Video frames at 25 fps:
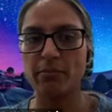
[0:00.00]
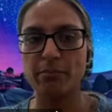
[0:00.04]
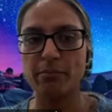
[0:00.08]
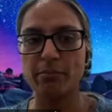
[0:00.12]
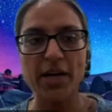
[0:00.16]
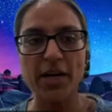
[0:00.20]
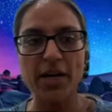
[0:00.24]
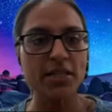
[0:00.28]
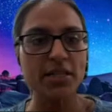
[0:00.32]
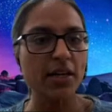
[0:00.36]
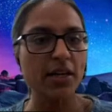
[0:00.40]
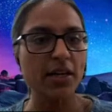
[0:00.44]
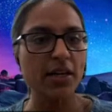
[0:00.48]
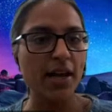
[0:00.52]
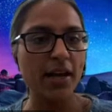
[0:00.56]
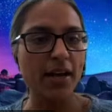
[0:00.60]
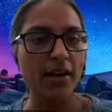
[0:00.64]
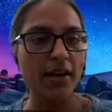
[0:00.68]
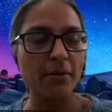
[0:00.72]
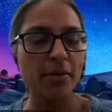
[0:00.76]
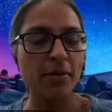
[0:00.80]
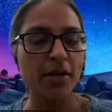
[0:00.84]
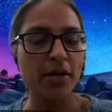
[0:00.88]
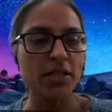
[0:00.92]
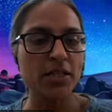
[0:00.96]
Basic
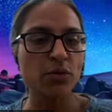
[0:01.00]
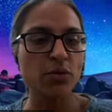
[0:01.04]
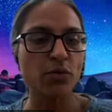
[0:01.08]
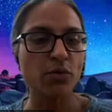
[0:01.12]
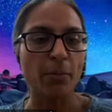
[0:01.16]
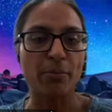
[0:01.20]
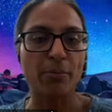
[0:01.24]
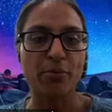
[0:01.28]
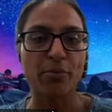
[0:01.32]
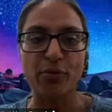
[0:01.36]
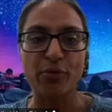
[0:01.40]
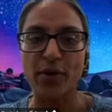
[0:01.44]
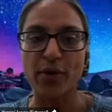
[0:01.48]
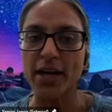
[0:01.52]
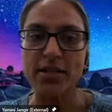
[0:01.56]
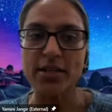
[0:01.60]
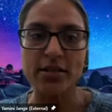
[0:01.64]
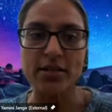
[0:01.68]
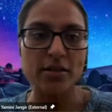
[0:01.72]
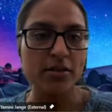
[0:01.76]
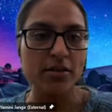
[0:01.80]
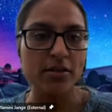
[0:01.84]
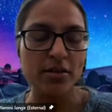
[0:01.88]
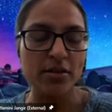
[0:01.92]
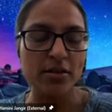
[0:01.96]
elements were
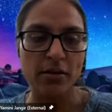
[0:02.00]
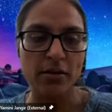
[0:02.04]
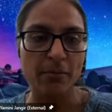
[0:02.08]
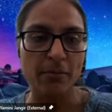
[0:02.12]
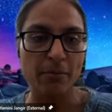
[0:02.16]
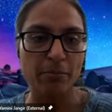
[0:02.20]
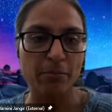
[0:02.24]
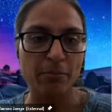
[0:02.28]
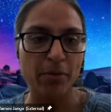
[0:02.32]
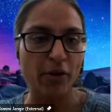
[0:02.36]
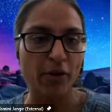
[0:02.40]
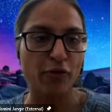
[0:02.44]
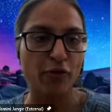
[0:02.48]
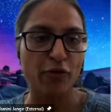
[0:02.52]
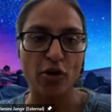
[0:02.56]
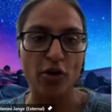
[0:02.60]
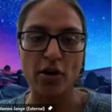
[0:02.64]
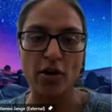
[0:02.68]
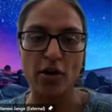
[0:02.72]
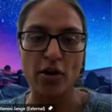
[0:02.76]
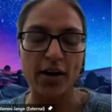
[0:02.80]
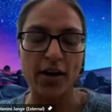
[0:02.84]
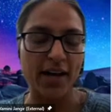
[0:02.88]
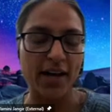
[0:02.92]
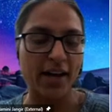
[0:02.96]
present
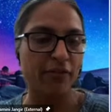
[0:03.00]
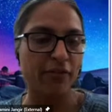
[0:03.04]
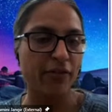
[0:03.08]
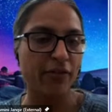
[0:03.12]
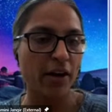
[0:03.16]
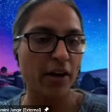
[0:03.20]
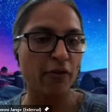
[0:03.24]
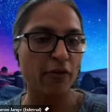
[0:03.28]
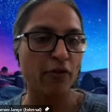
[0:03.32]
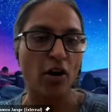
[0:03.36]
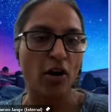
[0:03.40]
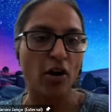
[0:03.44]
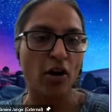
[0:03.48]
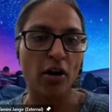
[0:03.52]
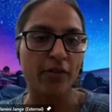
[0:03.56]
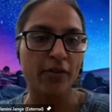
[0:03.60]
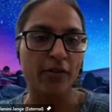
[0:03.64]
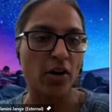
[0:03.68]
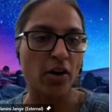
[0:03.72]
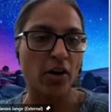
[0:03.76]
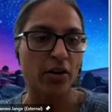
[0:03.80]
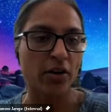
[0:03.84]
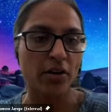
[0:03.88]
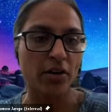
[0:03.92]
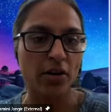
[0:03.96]
before life
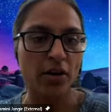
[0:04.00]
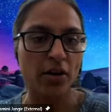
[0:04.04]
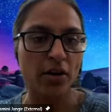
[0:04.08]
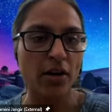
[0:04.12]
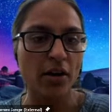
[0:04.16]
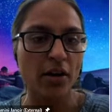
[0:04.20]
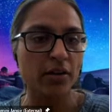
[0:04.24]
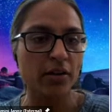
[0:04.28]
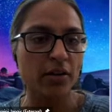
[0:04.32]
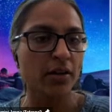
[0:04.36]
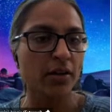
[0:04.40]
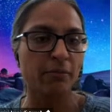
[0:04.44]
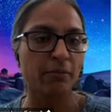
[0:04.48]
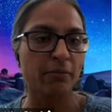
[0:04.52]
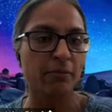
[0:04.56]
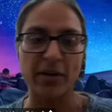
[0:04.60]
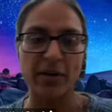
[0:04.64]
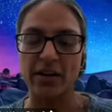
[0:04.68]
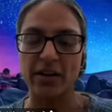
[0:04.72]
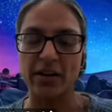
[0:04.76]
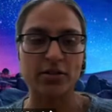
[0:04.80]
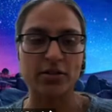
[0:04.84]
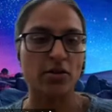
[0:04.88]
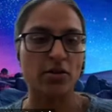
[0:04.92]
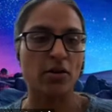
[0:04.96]
evolved on Earth
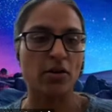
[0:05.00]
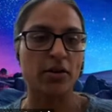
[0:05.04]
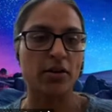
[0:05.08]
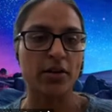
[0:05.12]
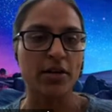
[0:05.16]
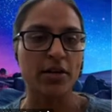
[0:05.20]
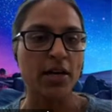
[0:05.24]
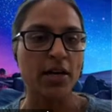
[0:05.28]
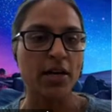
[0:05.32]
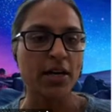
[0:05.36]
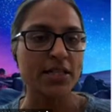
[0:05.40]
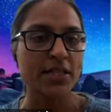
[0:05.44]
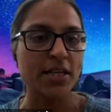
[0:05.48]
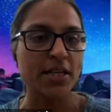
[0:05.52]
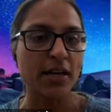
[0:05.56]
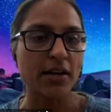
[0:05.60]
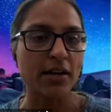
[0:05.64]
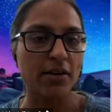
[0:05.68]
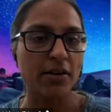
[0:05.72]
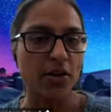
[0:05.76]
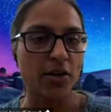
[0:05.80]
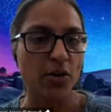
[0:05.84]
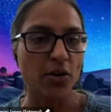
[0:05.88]
based on stellar